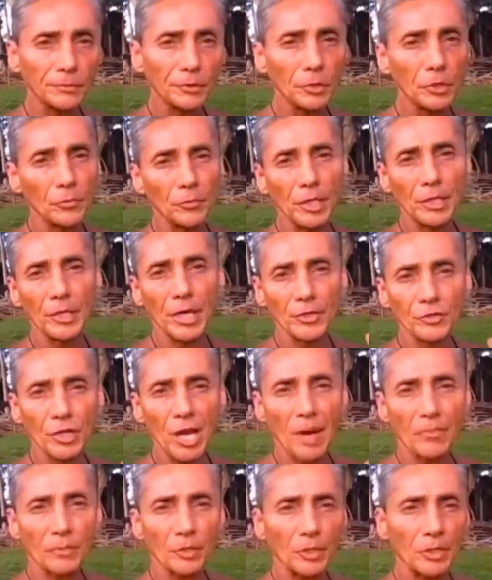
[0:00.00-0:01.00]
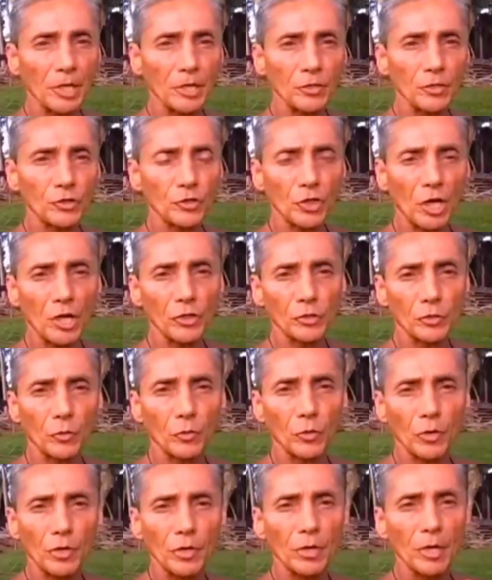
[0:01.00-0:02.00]
You can read that chapter again, just change
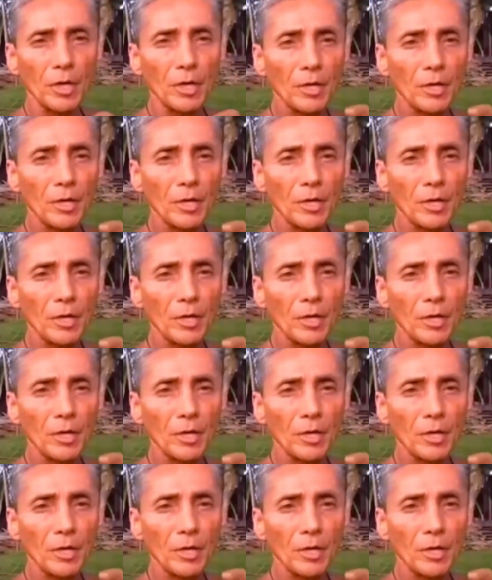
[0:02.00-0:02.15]
the word